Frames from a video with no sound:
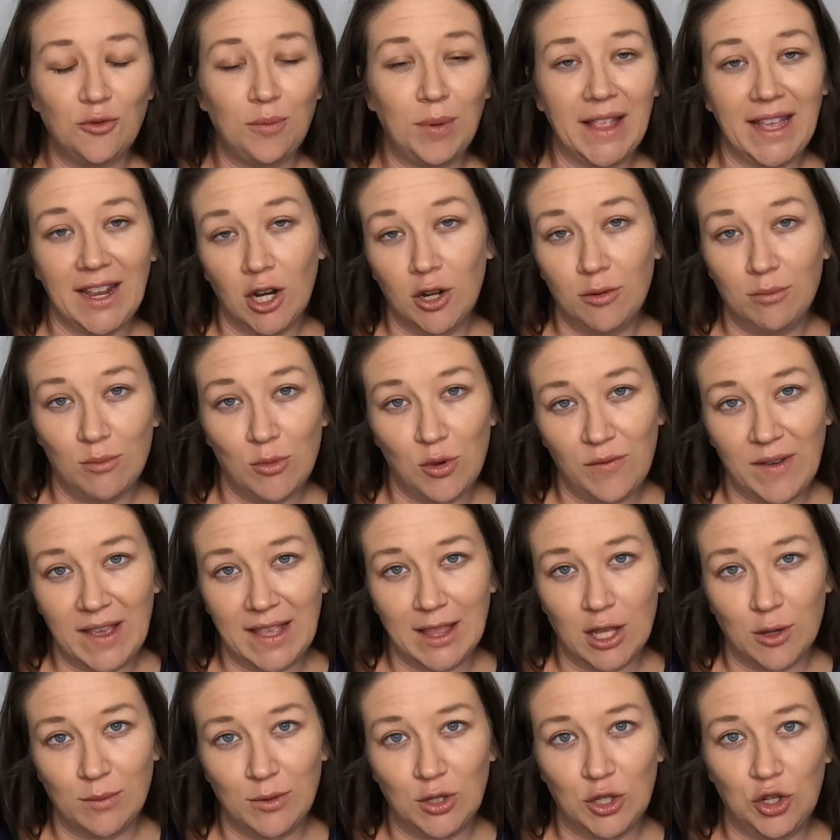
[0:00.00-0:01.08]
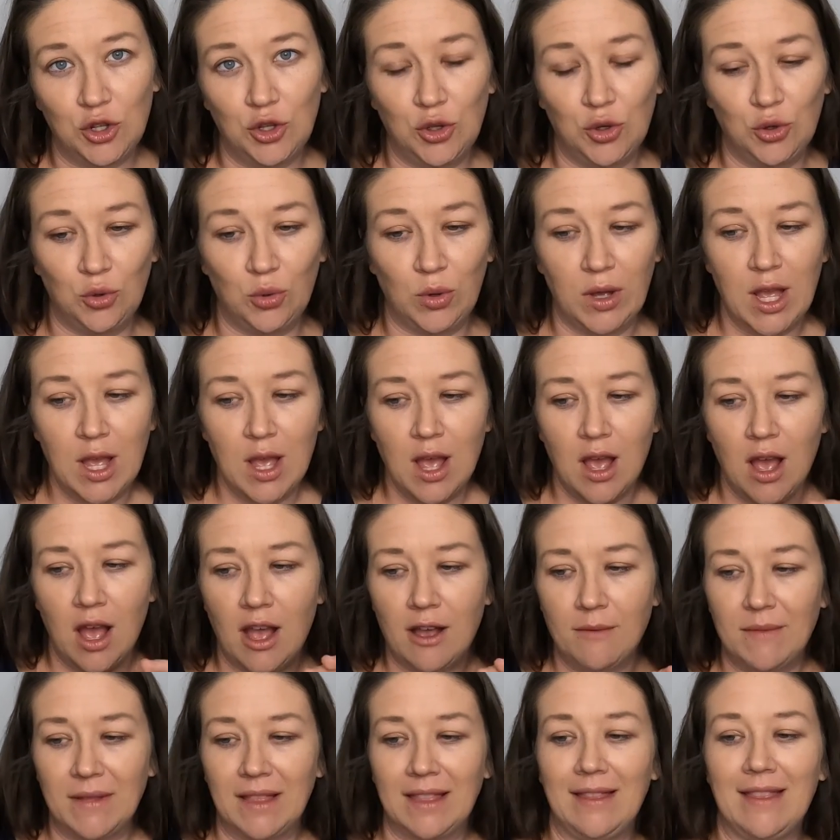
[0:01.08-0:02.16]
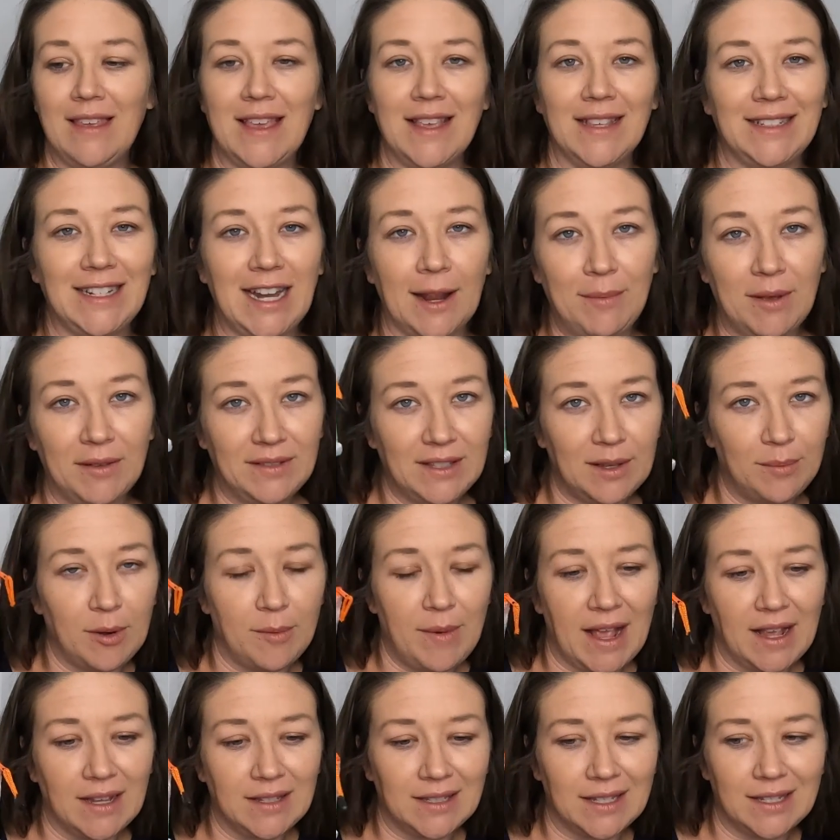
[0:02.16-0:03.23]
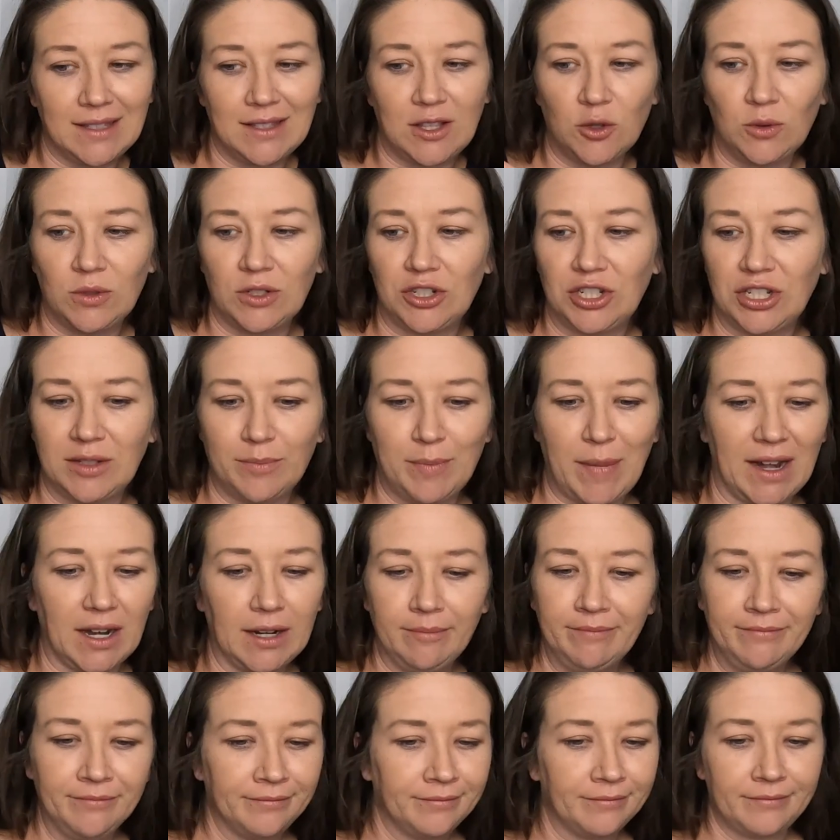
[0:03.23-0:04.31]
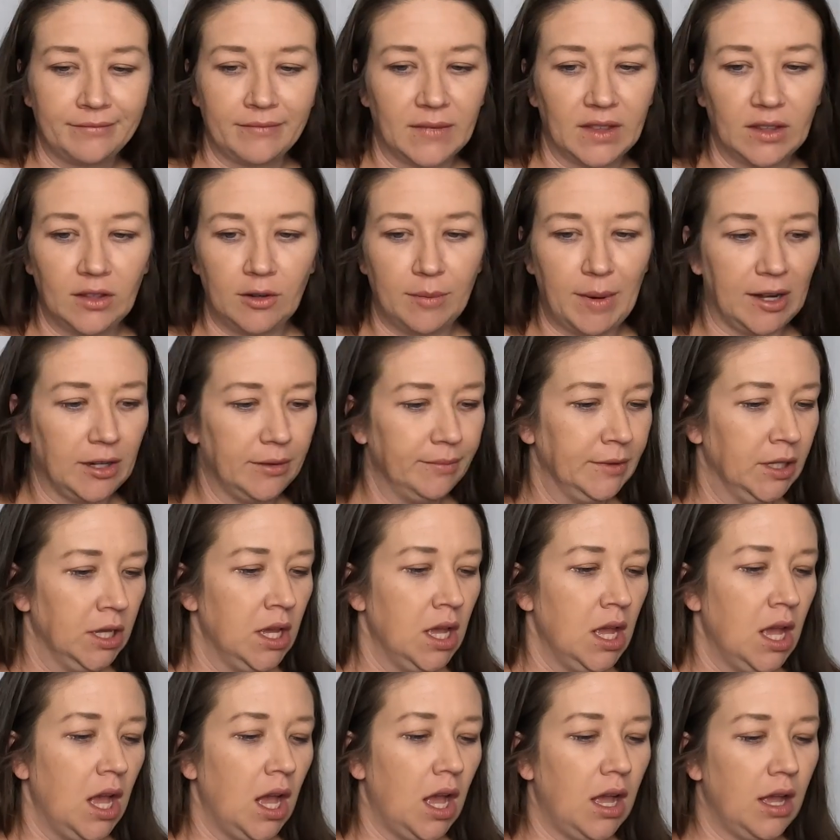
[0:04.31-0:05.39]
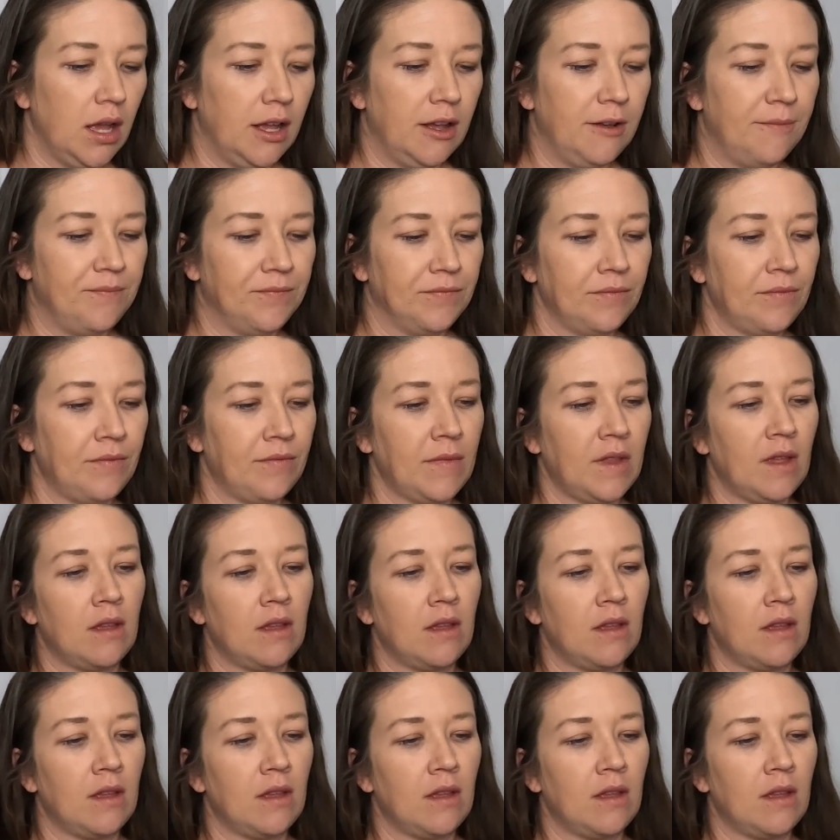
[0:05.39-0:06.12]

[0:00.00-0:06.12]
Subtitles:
do plan on moving them to these type of zipper bags because those are just better. They're better. And